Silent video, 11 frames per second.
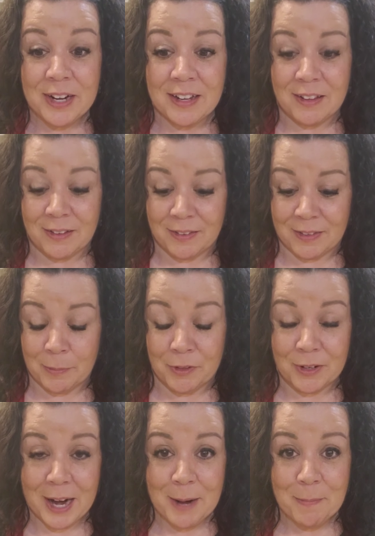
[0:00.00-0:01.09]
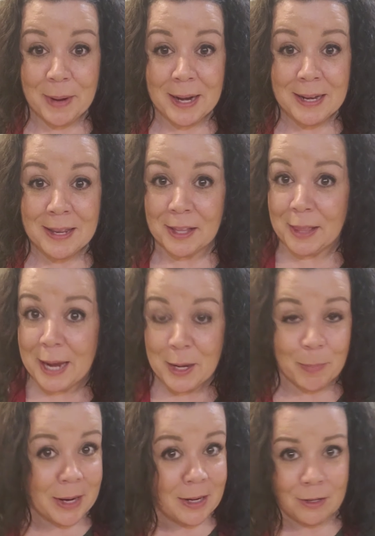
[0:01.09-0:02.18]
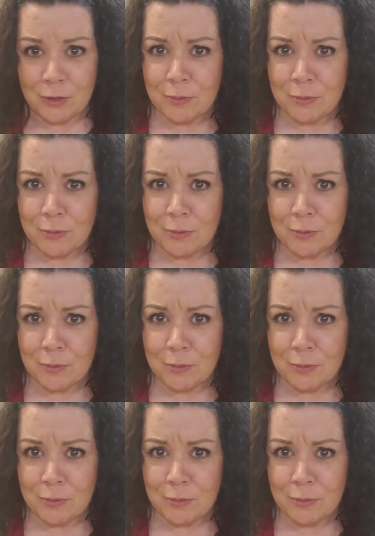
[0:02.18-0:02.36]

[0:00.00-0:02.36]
hit the subscribe button, the like button,